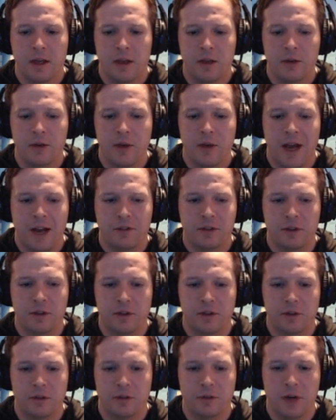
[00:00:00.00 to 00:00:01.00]
you have
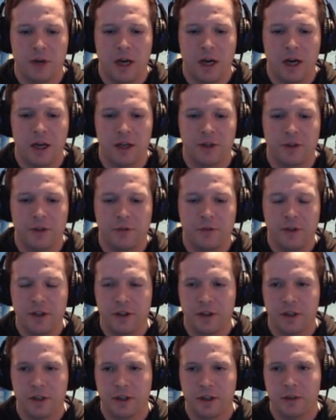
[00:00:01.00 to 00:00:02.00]
to uh, defeat
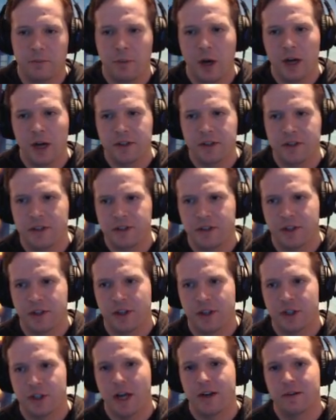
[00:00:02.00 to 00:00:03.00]
the bosses and the
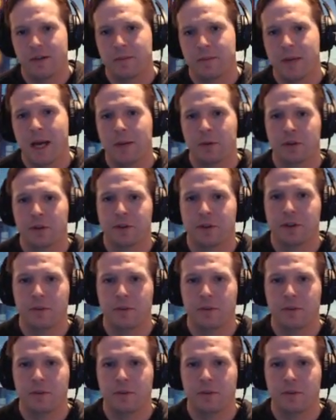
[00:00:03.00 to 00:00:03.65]
Giant of Babel to